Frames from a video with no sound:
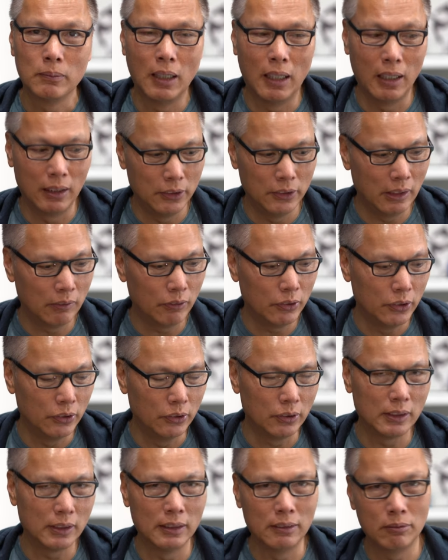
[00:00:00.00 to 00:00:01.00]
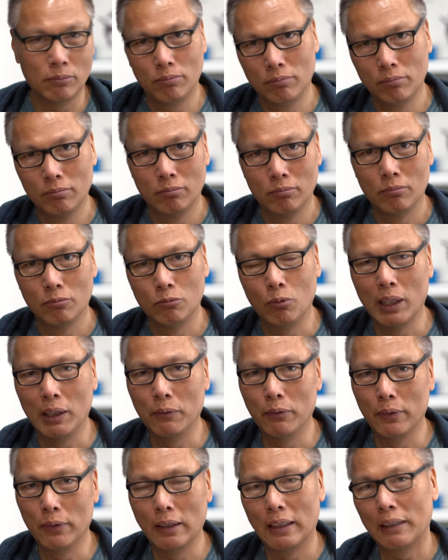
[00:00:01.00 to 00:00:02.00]
You have to use
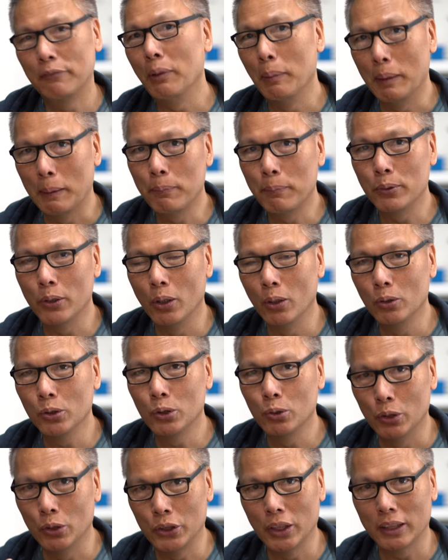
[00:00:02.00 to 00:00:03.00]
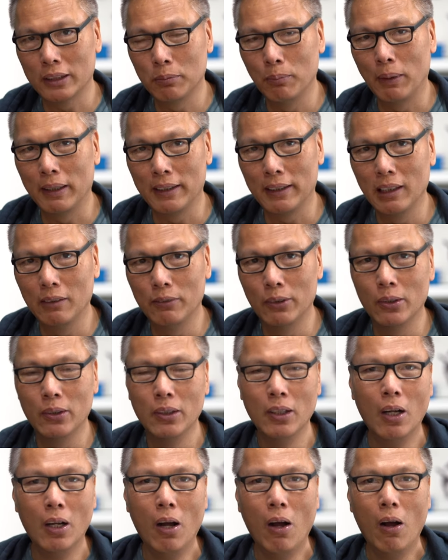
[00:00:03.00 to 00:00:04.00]
whatever like Filmic Pro to adjust mic
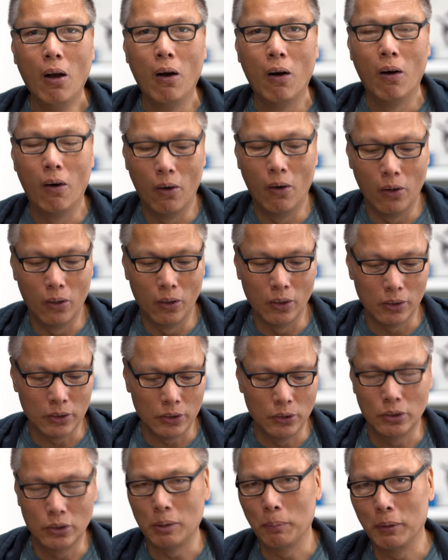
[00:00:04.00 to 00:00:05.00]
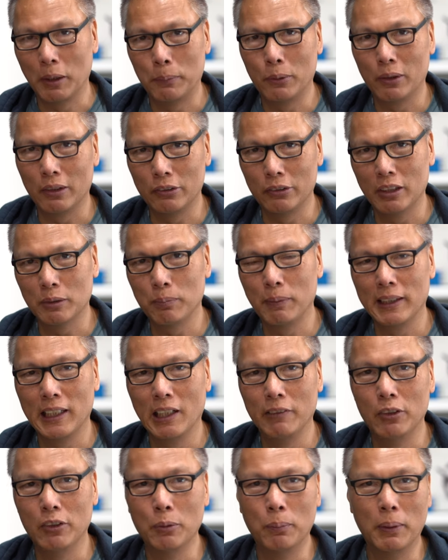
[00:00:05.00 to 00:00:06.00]
level, or use some other program to adjust mic
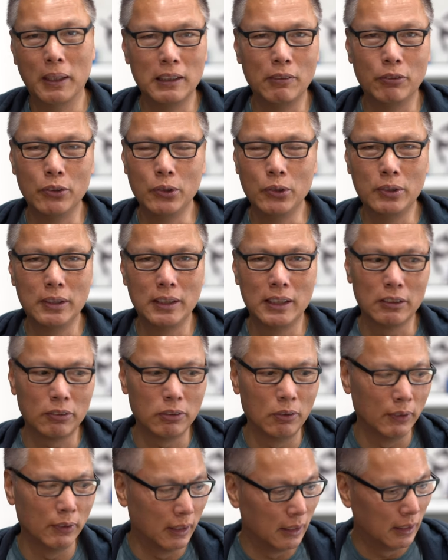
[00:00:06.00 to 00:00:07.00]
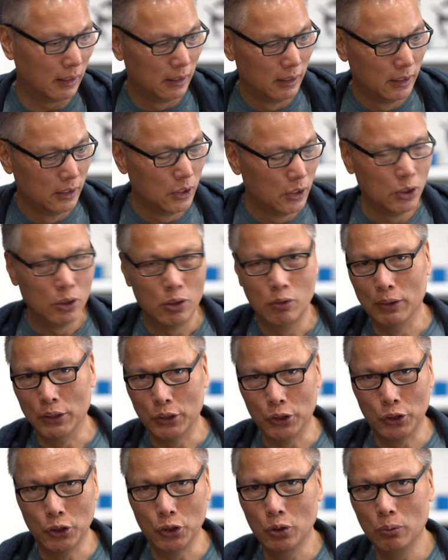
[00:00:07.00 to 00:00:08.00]
level. But if you're using this with a
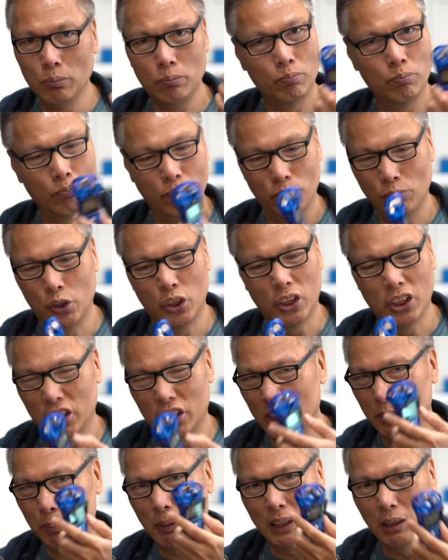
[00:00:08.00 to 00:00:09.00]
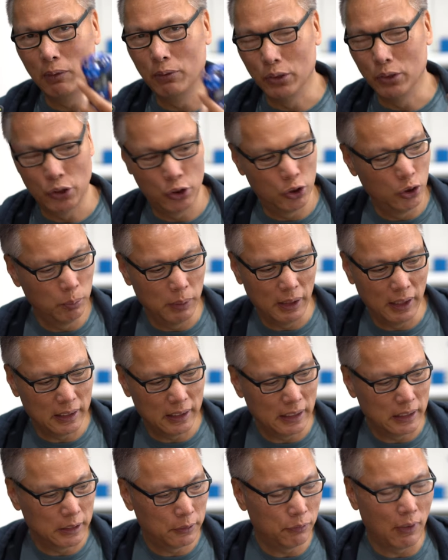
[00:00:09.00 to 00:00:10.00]
Zoom, you can adjust mic level with Zoom.
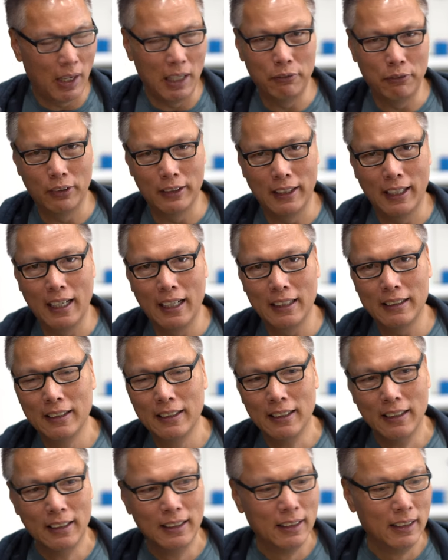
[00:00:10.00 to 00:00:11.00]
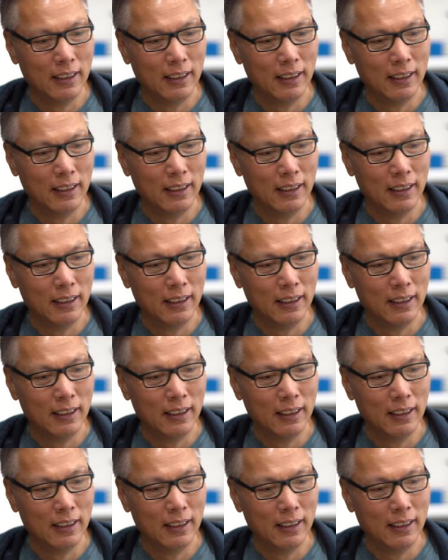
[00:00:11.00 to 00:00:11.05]
It's fine for that.